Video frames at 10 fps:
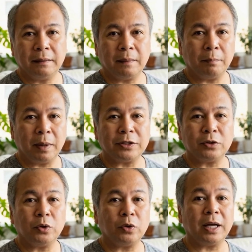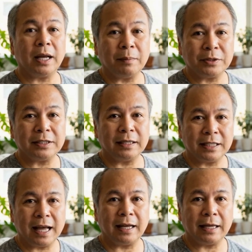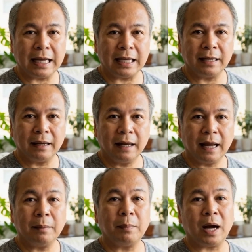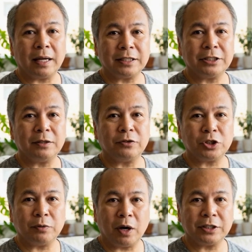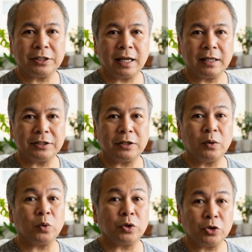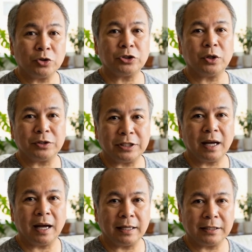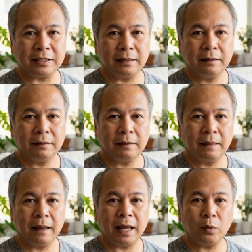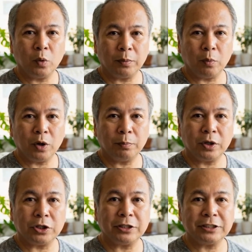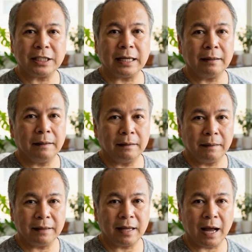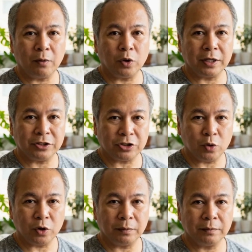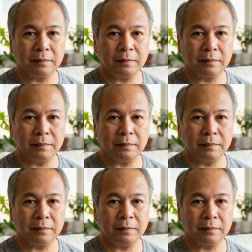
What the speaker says: muscle cramps, tetany, and positive Chvostek's or Trousseau's signs. And one more emergency: thyroid storm.